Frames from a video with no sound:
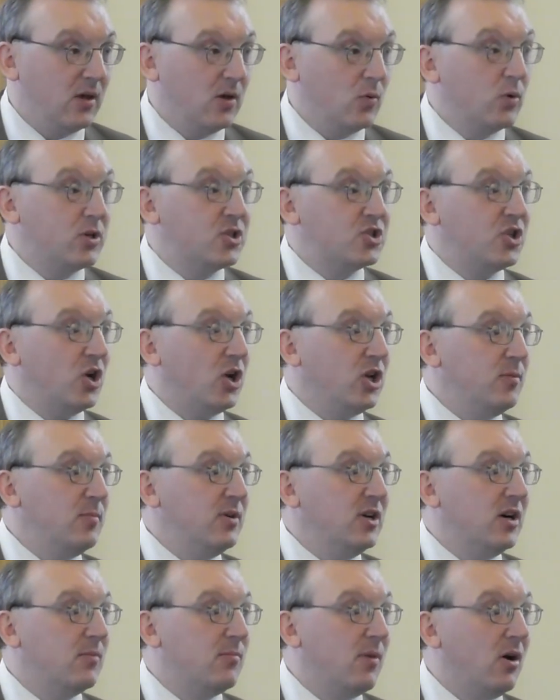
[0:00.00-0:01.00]
With Sodom
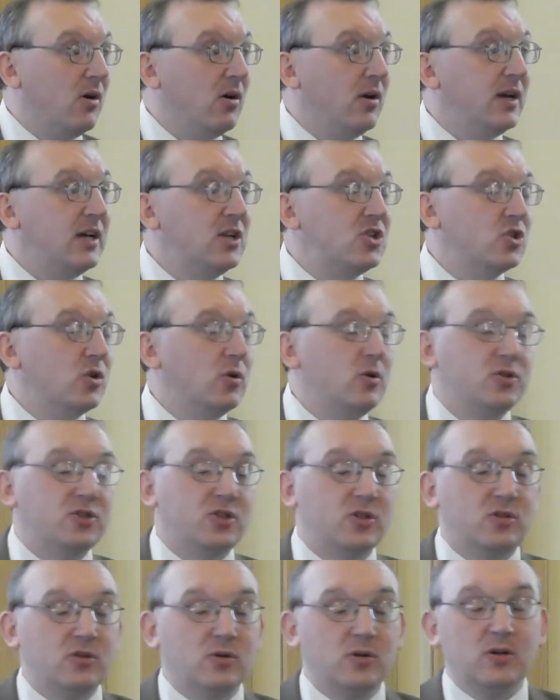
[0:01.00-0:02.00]
and Gomorrah, he chose
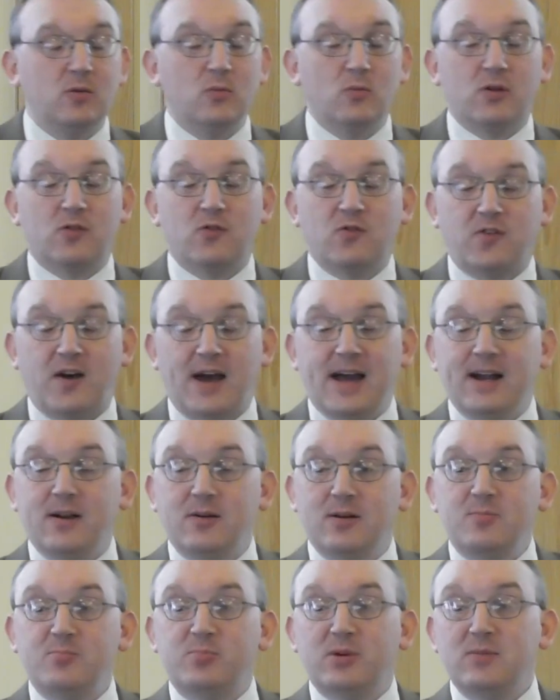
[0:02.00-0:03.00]
to do it with
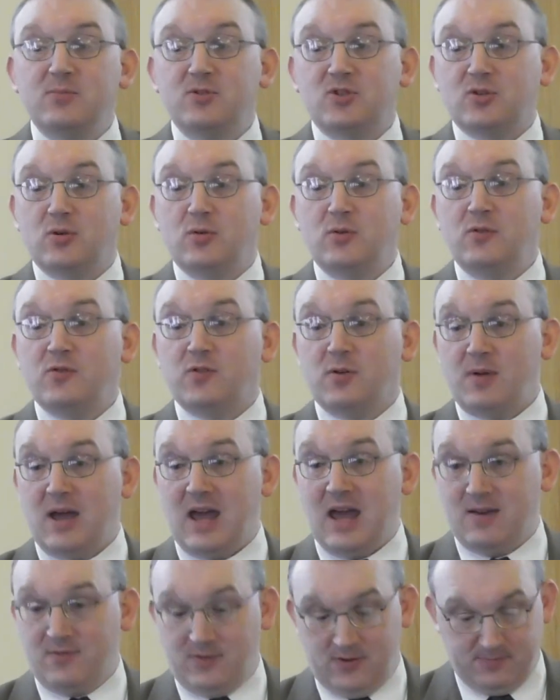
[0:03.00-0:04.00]
fire and brimstone from
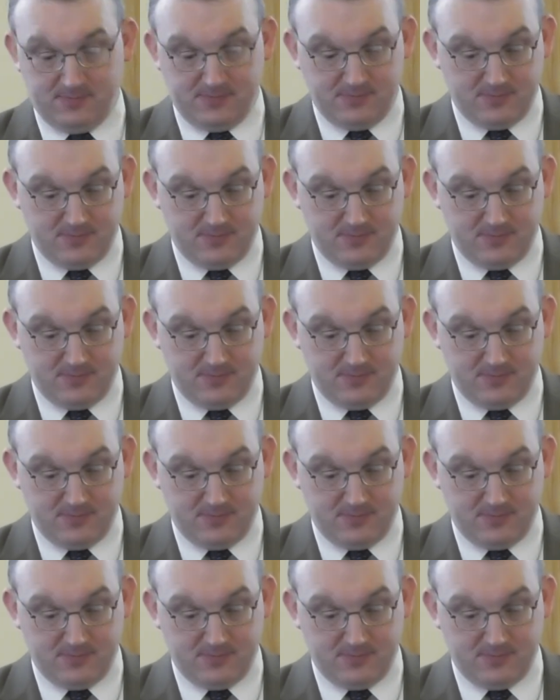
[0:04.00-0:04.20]
heaven.